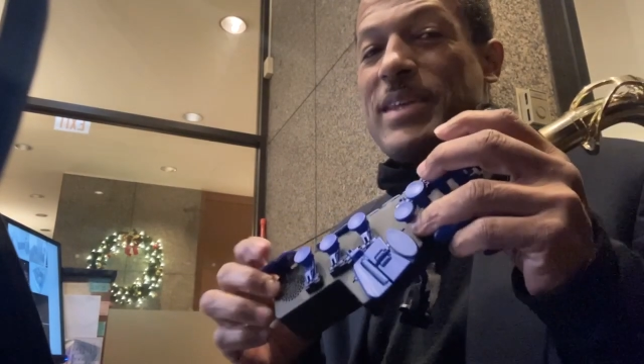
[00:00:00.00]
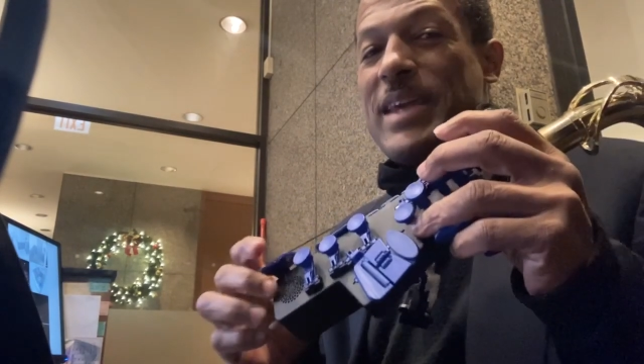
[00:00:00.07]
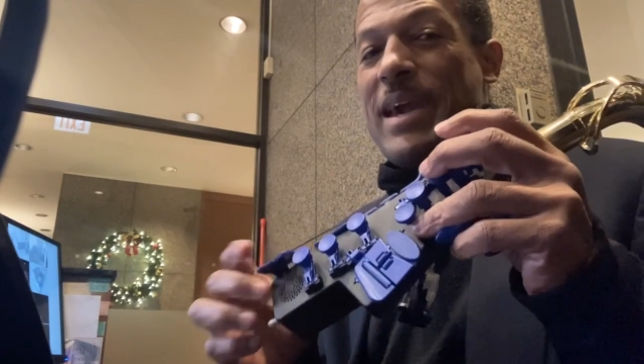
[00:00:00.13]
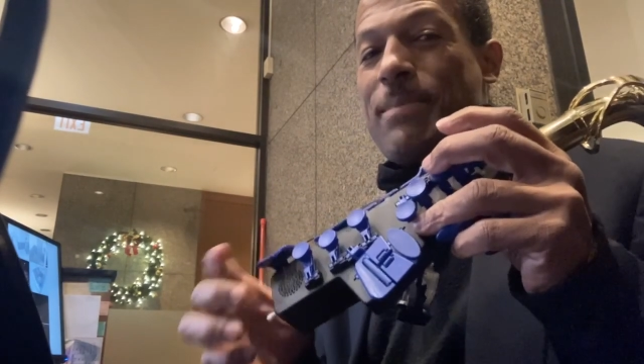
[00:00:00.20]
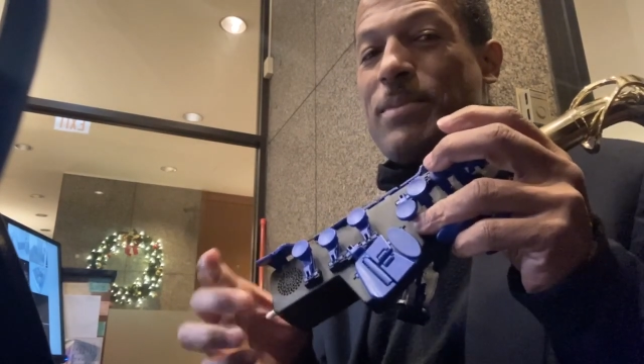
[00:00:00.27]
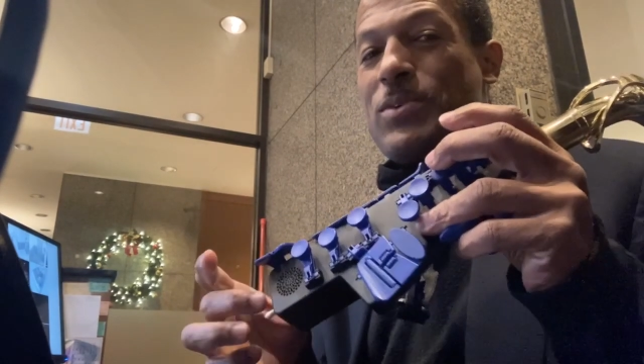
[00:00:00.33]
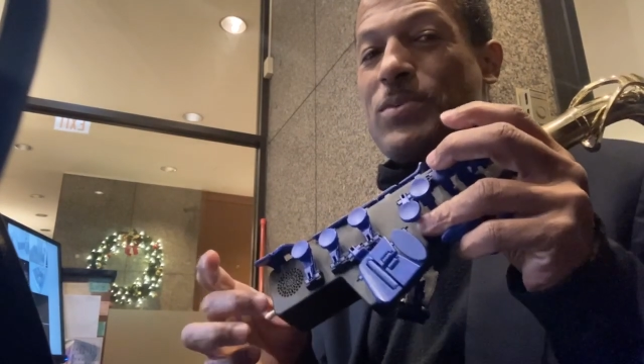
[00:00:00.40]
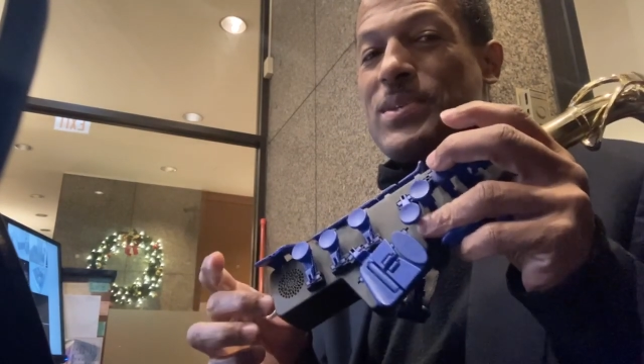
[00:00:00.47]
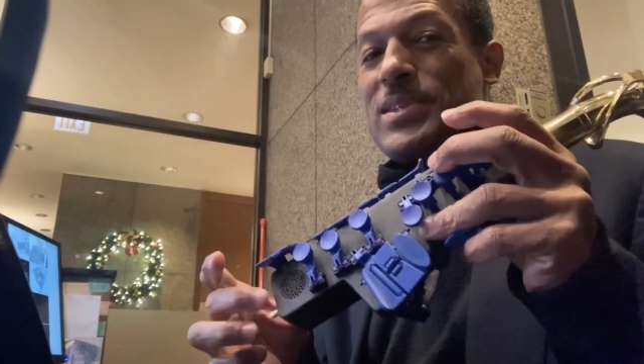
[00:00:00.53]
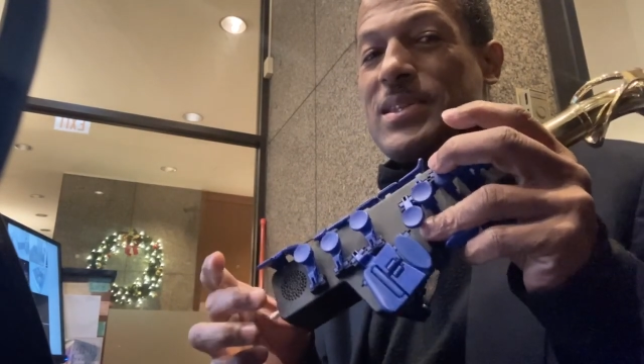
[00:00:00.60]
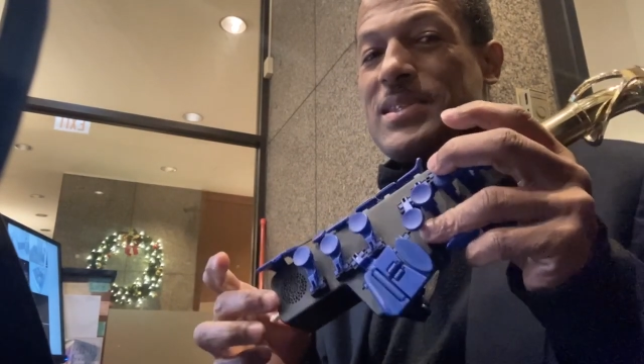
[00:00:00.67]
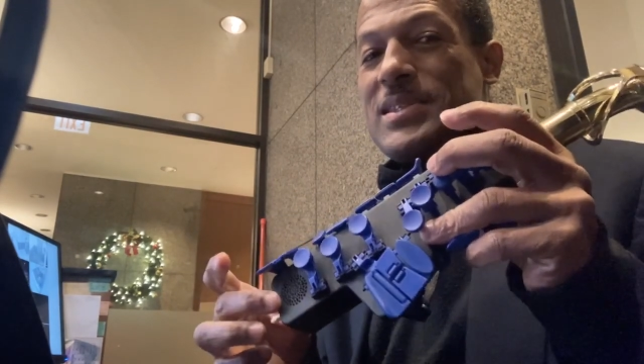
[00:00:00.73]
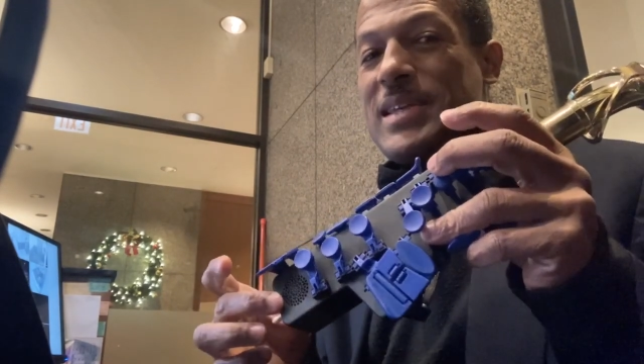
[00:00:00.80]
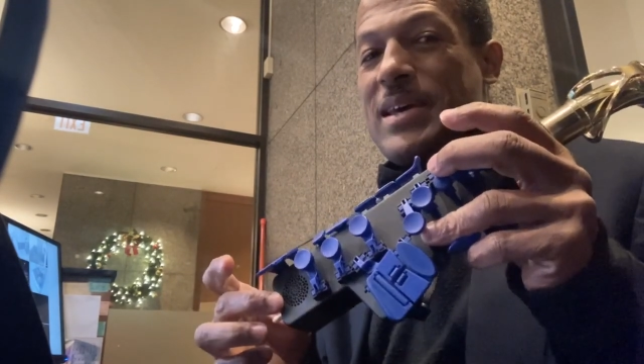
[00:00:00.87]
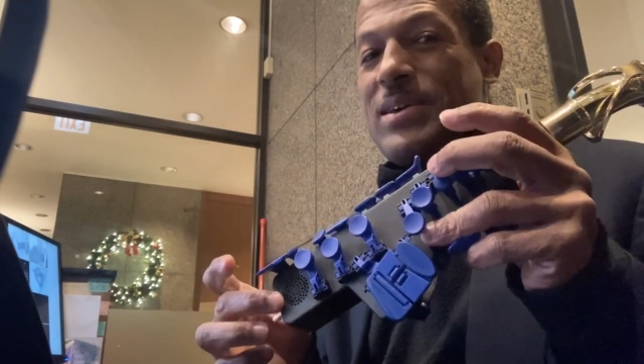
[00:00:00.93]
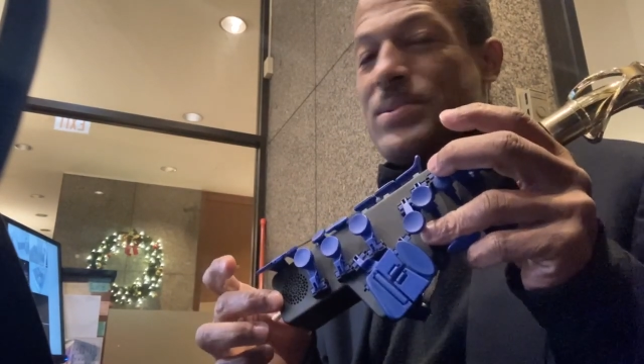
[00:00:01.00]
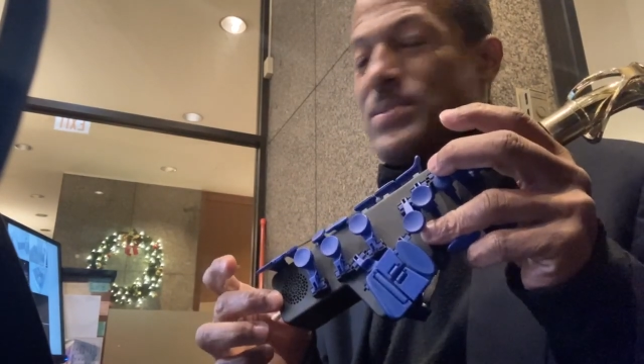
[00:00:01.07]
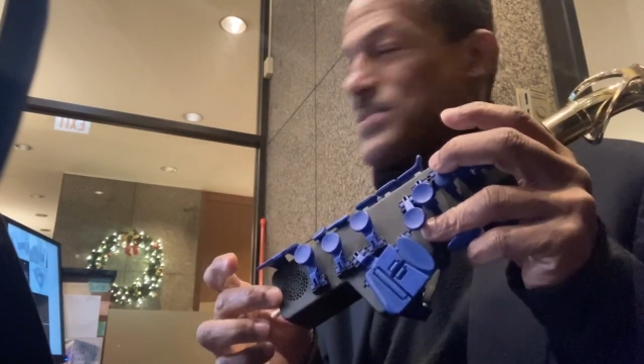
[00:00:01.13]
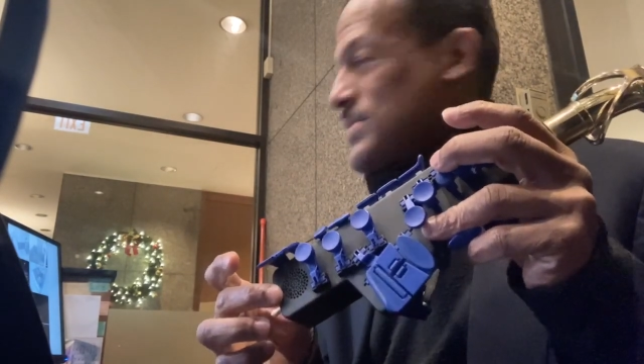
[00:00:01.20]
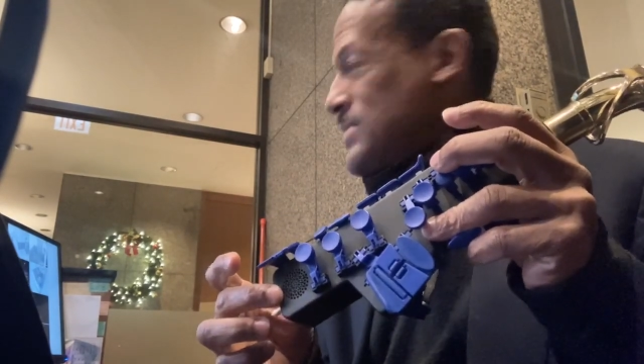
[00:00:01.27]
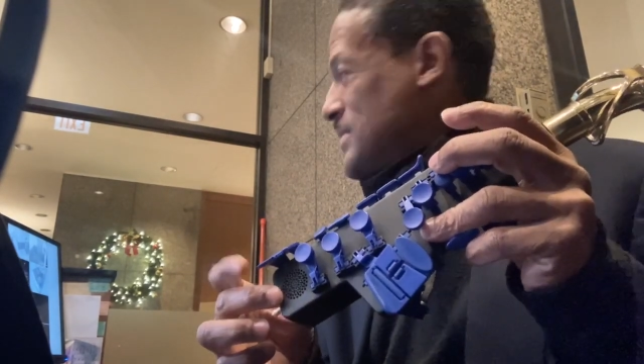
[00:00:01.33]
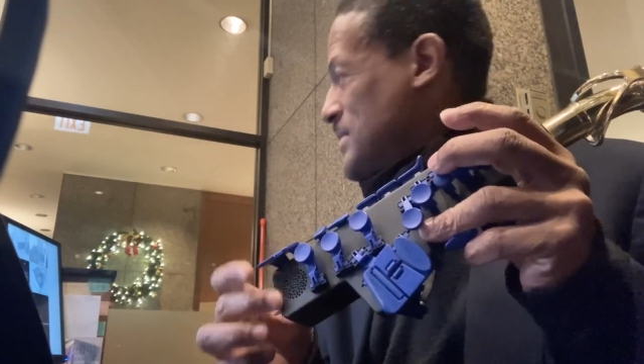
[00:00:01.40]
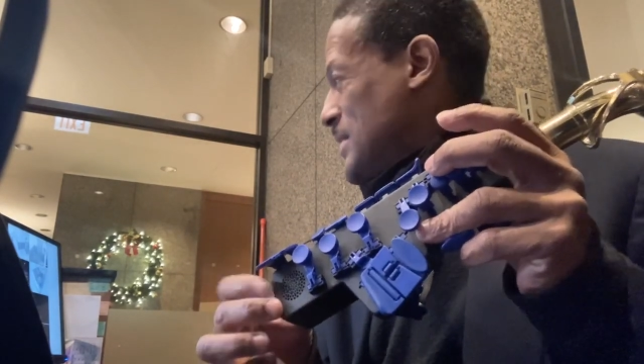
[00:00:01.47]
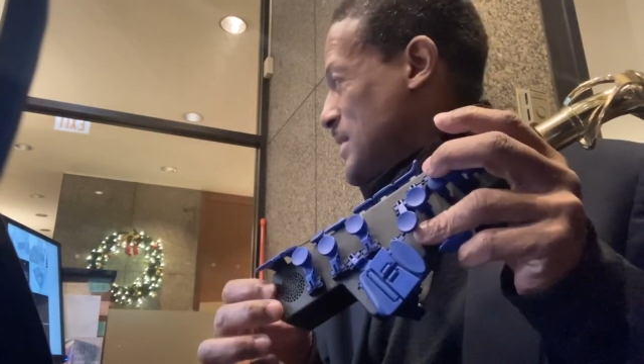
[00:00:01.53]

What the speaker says: happy with the sound